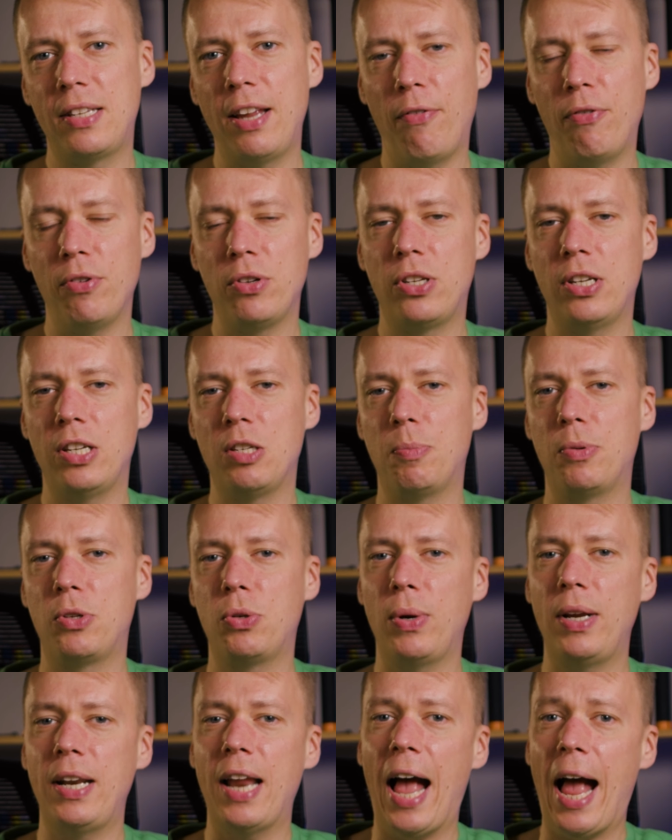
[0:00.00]
differences
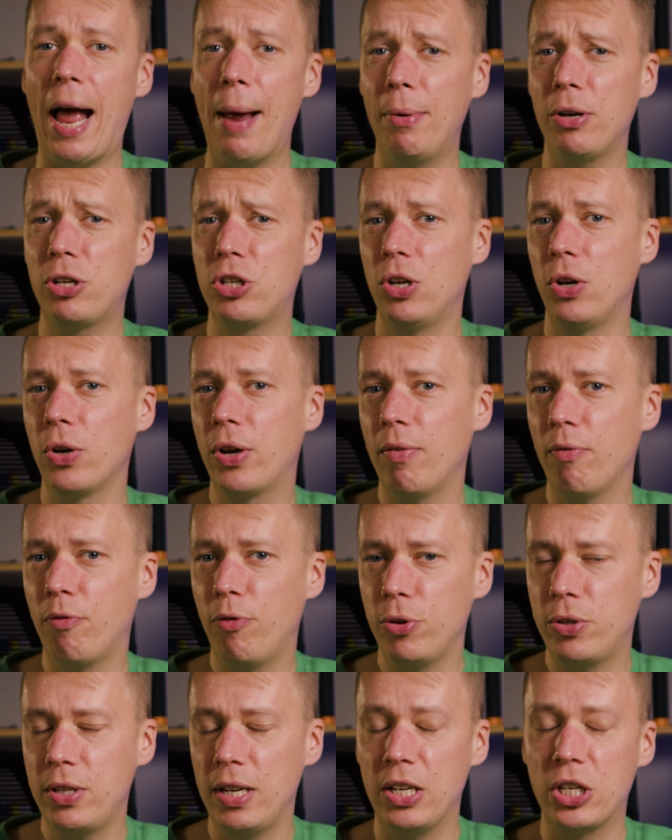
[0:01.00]
between amateur looking
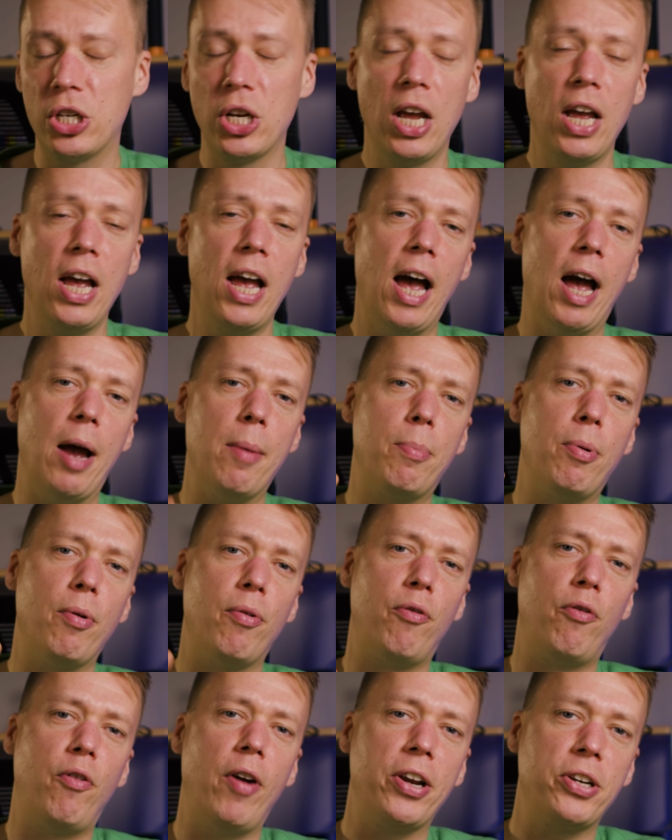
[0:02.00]
footage and
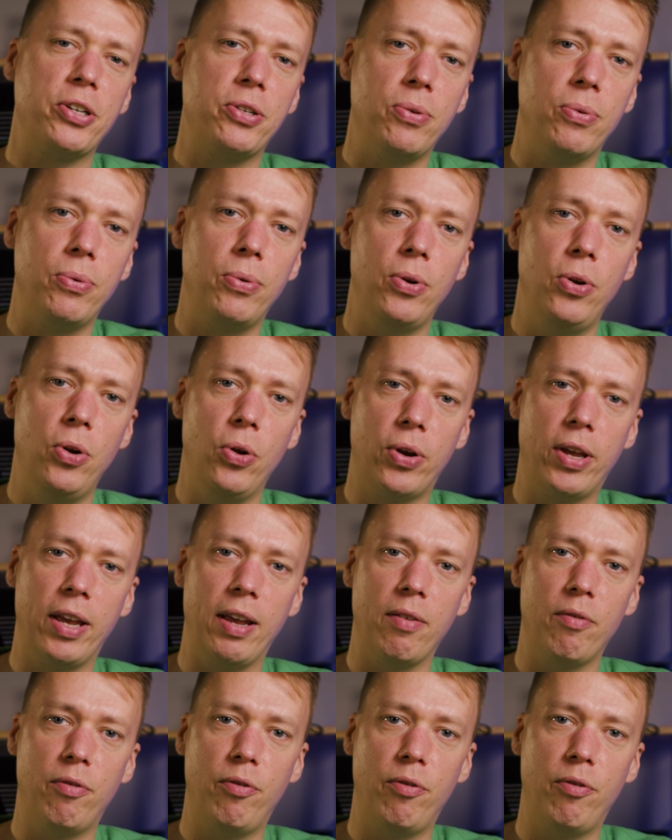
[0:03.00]
professional looking